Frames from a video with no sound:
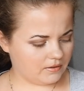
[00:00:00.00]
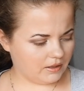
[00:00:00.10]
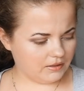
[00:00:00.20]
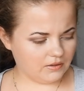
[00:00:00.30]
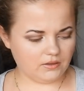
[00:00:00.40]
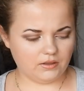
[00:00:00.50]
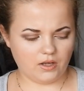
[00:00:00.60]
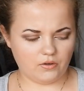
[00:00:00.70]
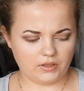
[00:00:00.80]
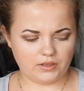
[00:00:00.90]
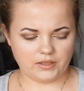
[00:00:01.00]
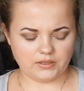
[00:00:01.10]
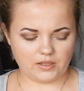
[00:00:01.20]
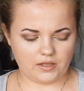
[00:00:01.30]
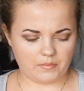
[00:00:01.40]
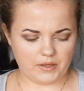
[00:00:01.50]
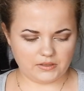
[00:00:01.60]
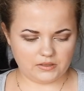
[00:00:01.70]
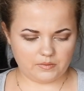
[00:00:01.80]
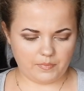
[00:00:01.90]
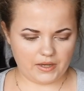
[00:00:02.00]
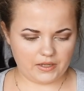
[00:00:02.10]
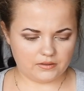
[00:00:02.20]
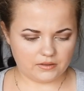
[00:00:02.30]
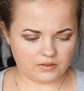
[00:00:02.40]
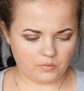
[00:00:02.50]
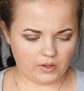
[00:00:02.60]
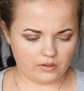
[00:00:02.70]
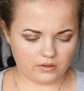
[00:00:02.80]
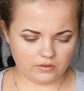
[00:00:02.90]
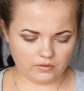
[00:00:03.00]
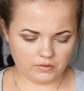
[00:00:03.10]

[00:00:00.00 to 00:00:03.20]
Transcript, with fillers: I did not know that Guess like makes in Spain as well.